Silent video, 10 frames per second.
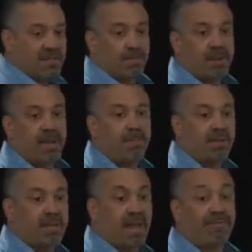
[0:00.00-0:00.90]
of people
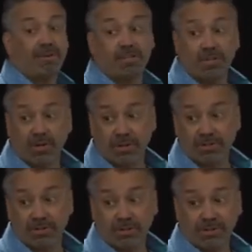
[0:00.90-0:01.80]
in every
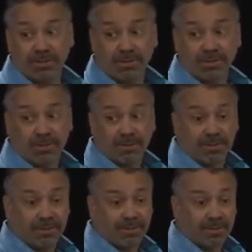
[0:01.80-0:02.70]
church.
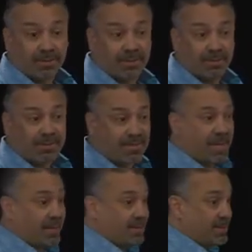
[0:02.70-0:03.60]

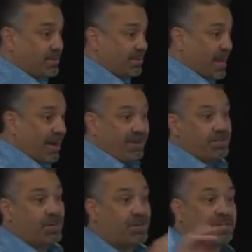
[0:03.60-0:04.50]
6. Every
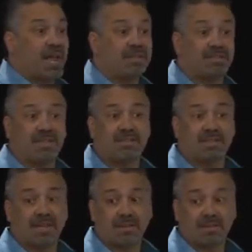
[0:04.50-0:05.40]
church has these
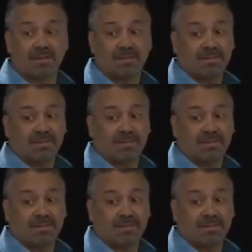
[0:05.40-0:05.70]
6.